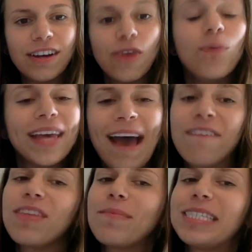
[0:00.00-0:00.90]
We
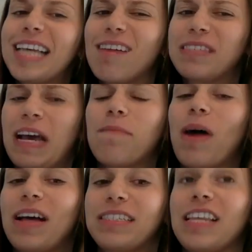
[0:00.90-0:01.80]
have them in downtown
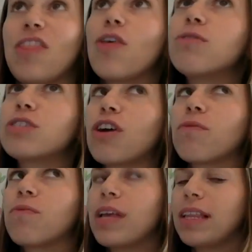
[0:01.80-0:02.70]
Boston. Those are
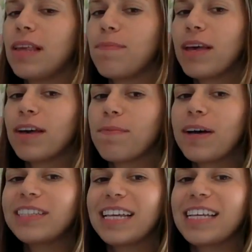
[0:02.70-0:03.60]
really big
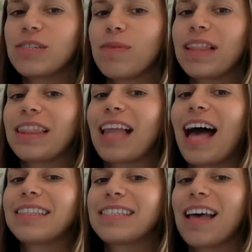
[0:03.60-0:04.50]
buildings with
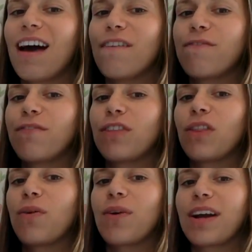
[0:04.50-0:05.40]
lots of
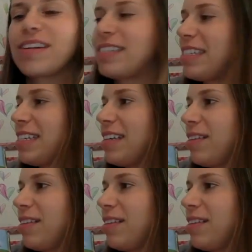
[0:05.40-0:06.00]
floors.